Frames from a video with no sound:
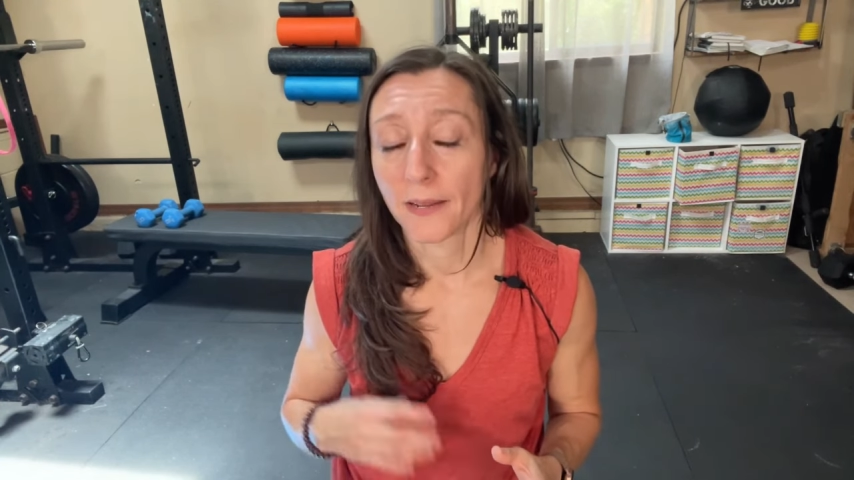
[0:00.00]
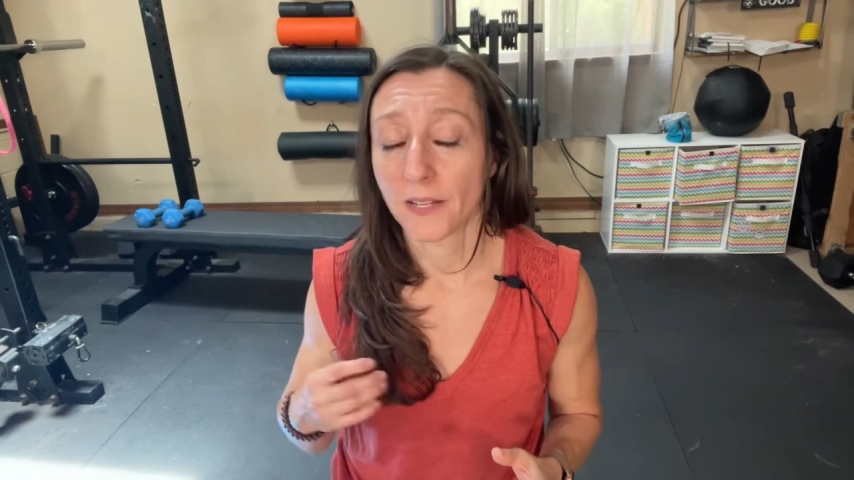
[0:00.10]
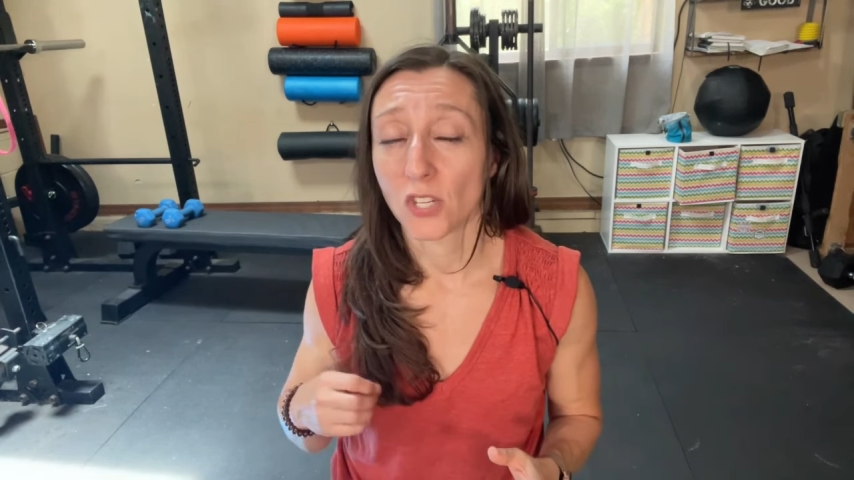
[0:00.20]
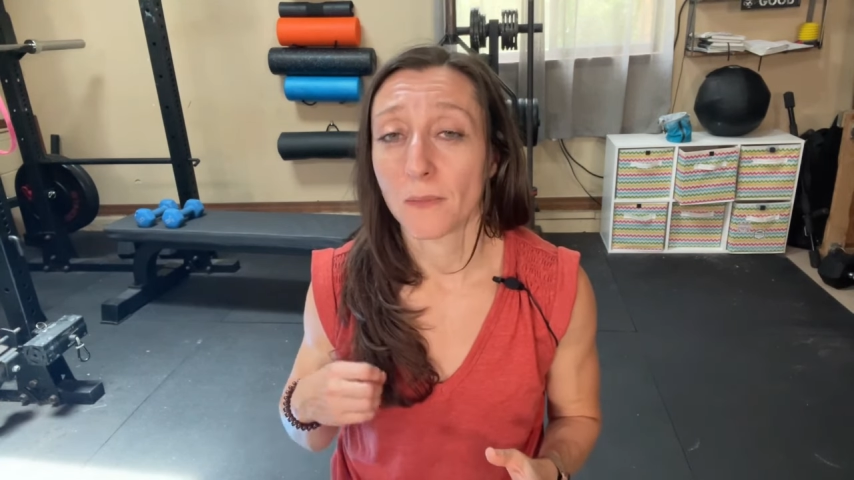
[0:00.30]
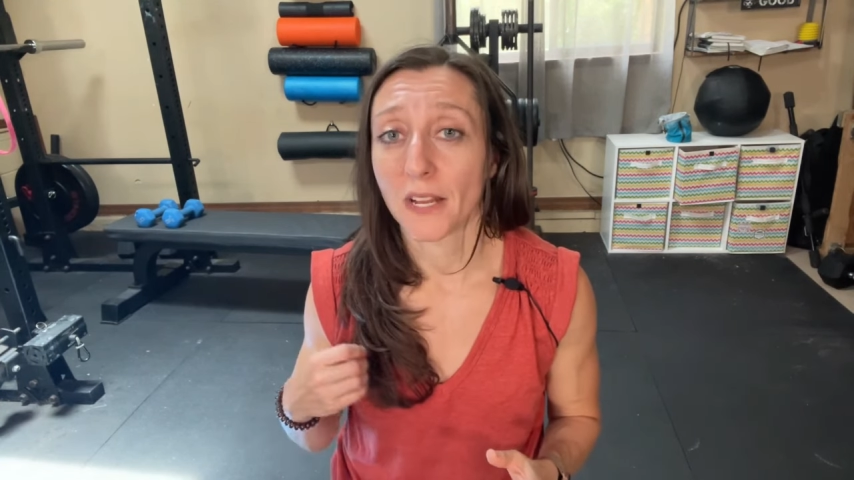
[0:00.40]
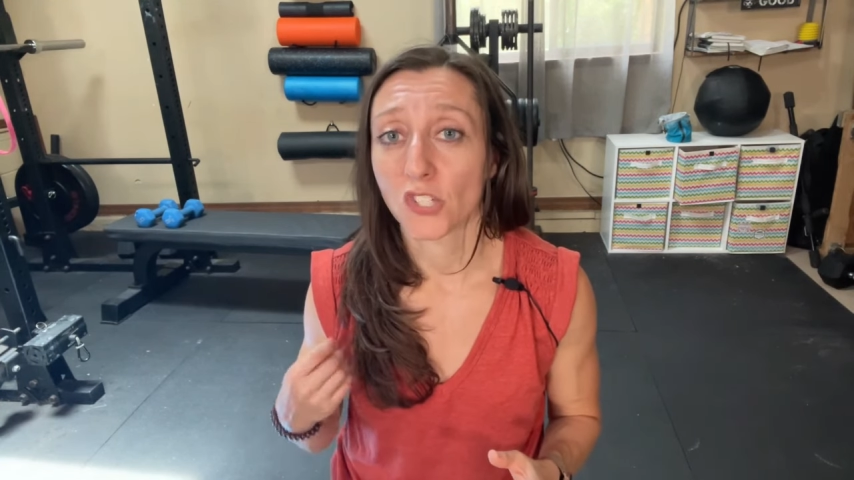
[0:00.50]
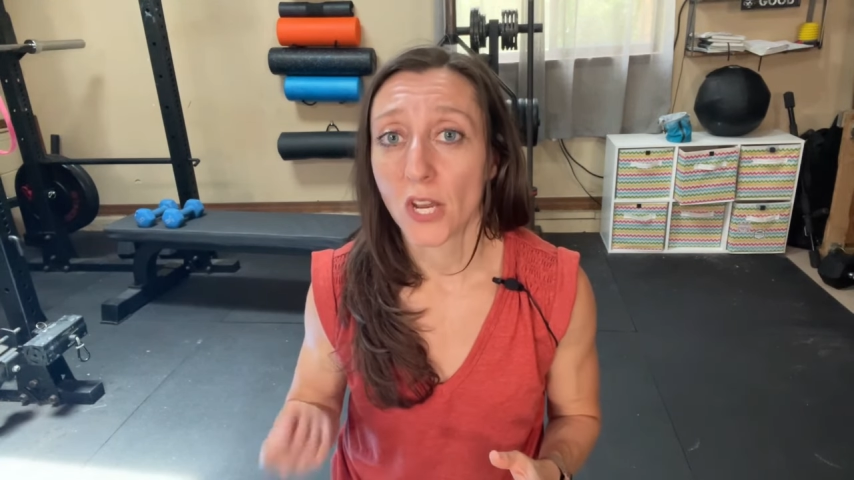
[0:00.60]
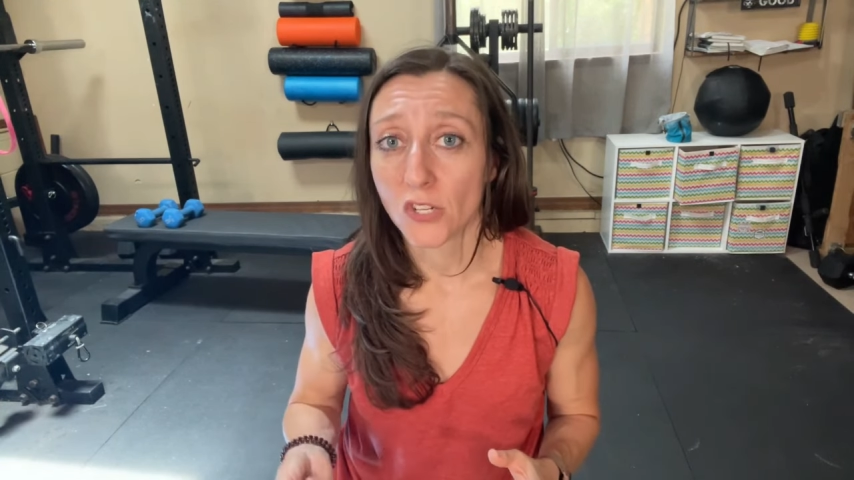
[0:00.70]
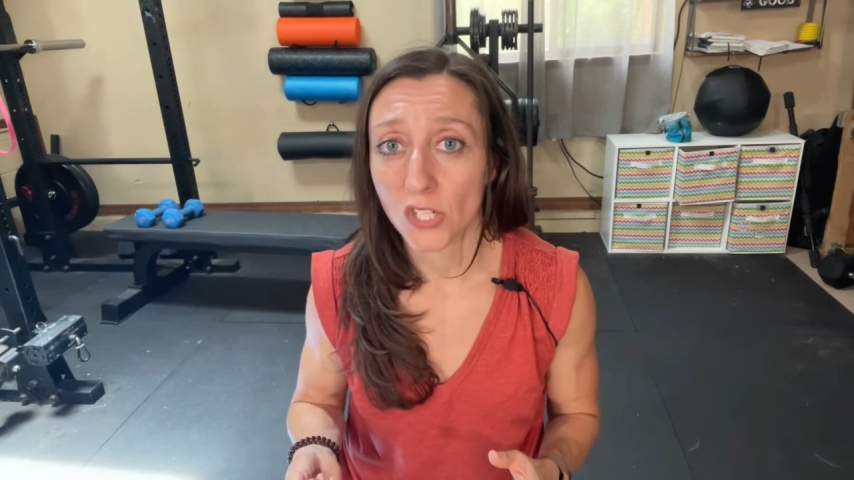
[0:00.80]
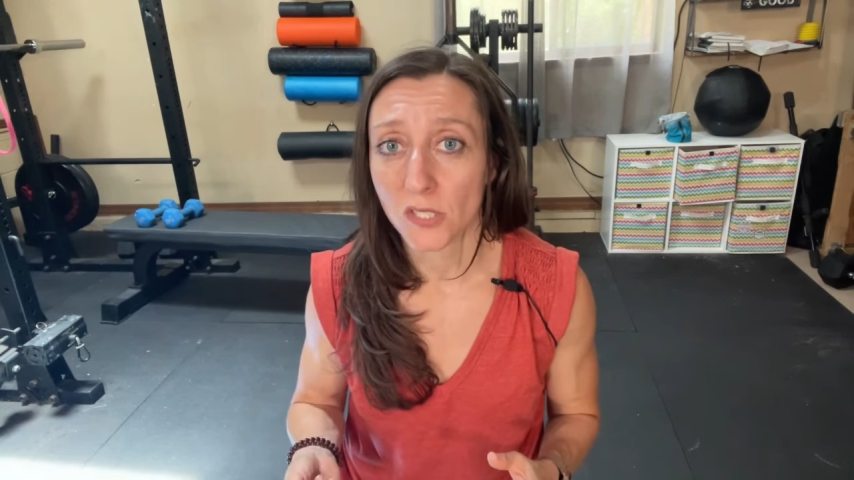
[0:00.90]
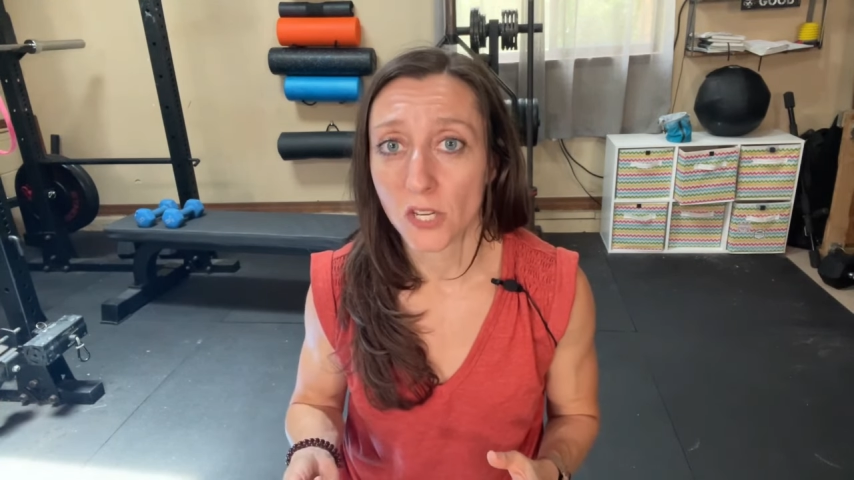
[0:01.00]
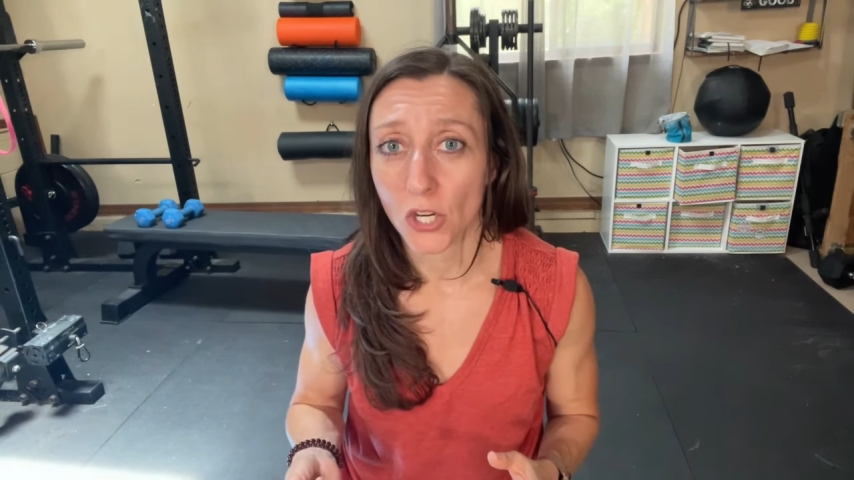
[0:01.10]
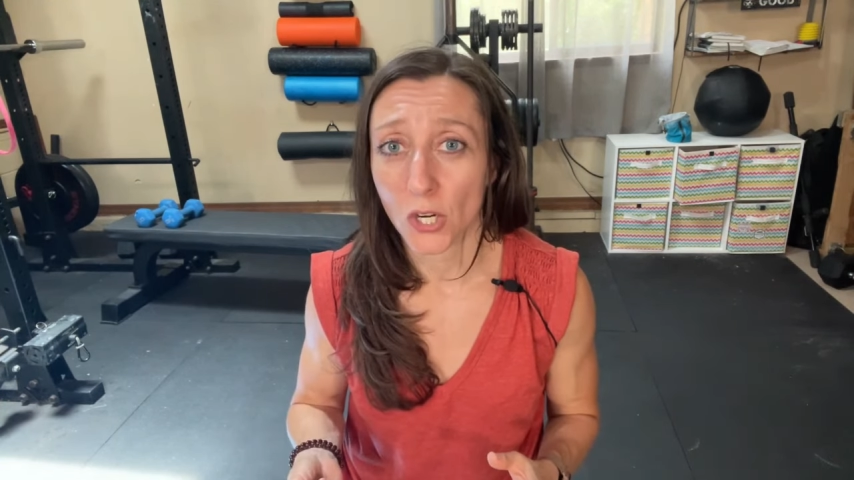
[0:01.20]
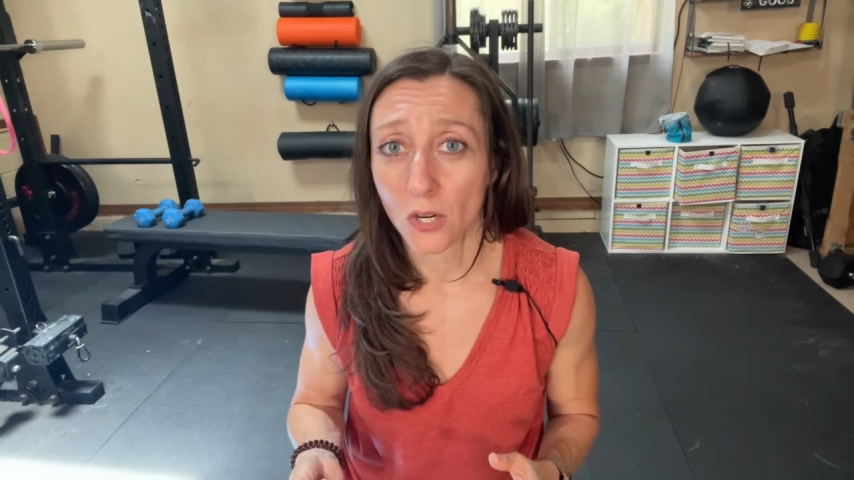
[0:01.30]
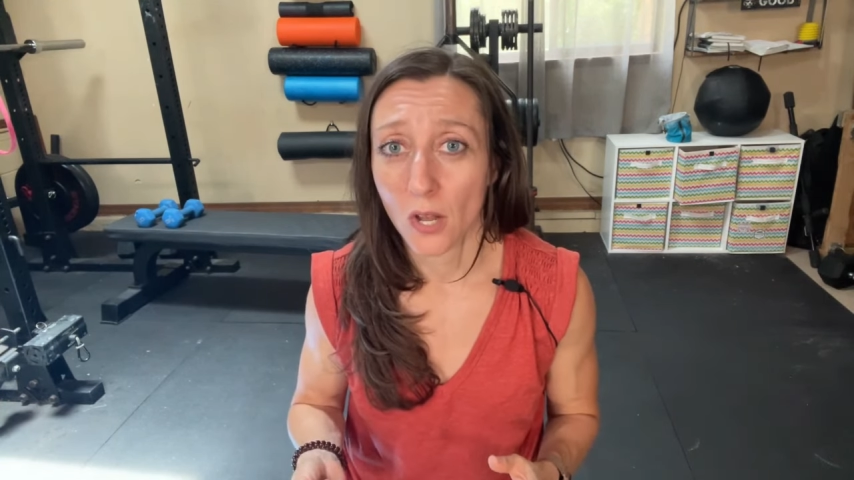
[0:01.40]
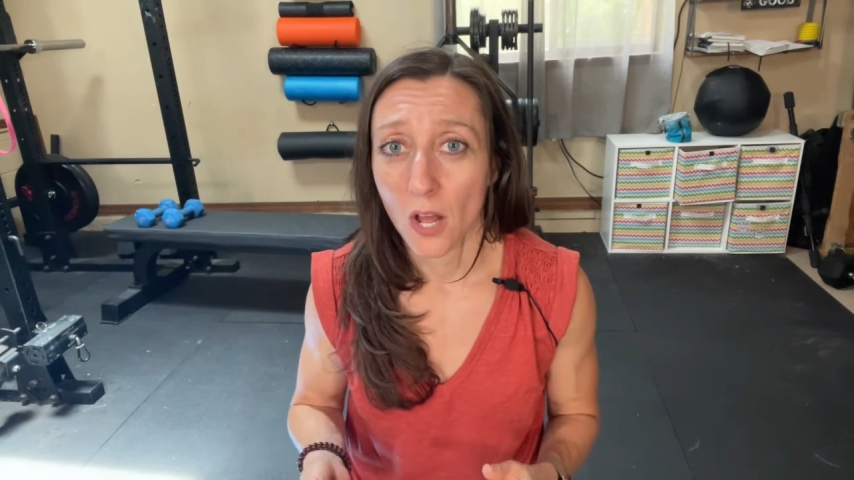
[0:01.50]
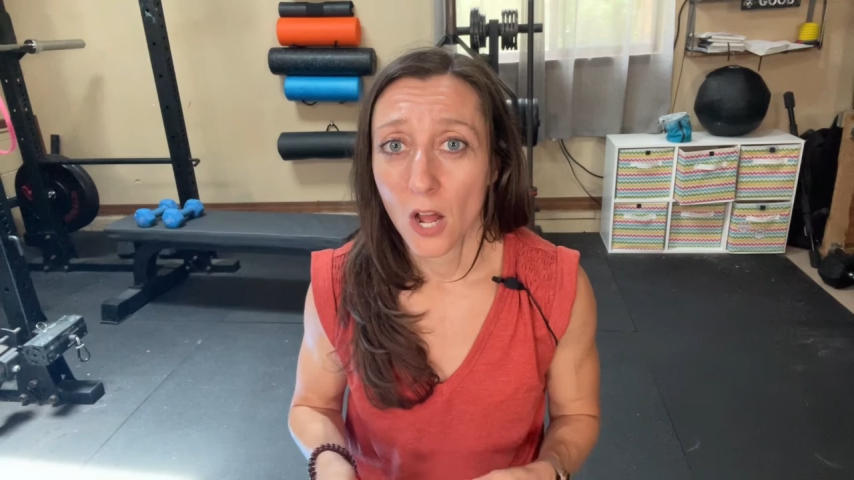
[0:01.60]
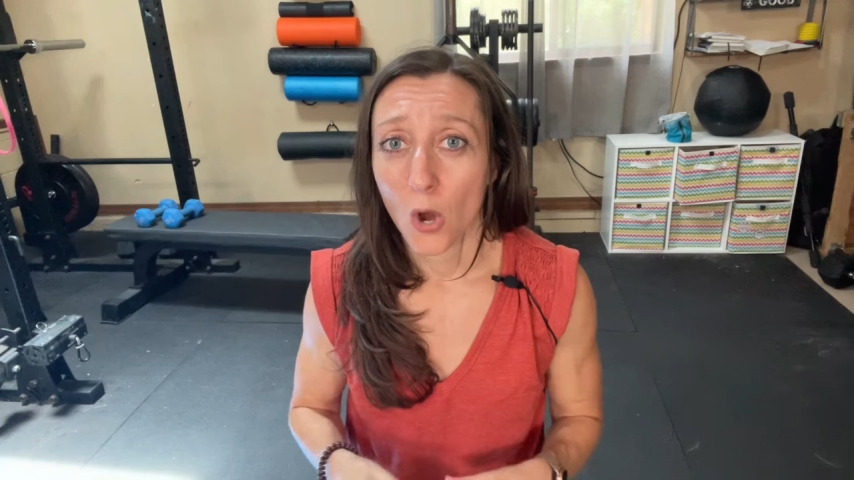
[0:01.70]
I need to make changes here,